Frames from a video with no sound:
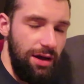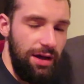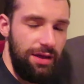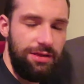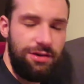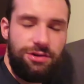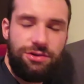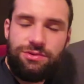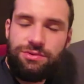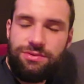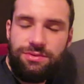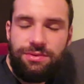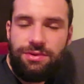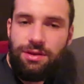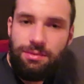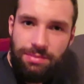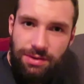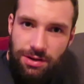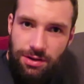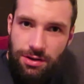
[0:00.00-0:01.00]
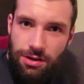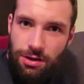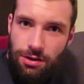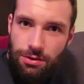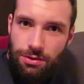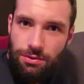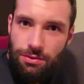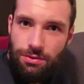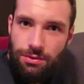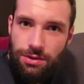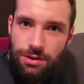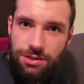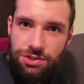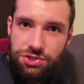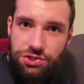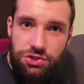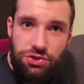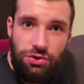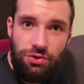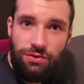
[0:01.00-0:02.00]
there's really been no
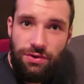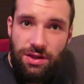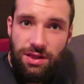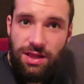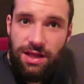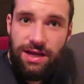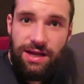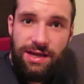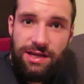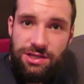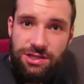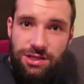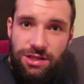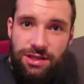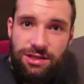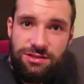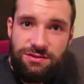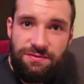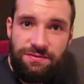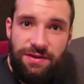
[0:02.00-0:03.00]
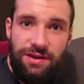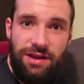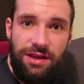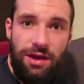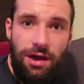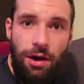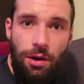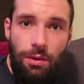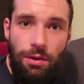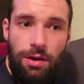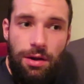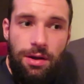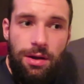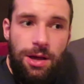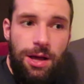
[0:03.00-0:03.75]
storyline to this video.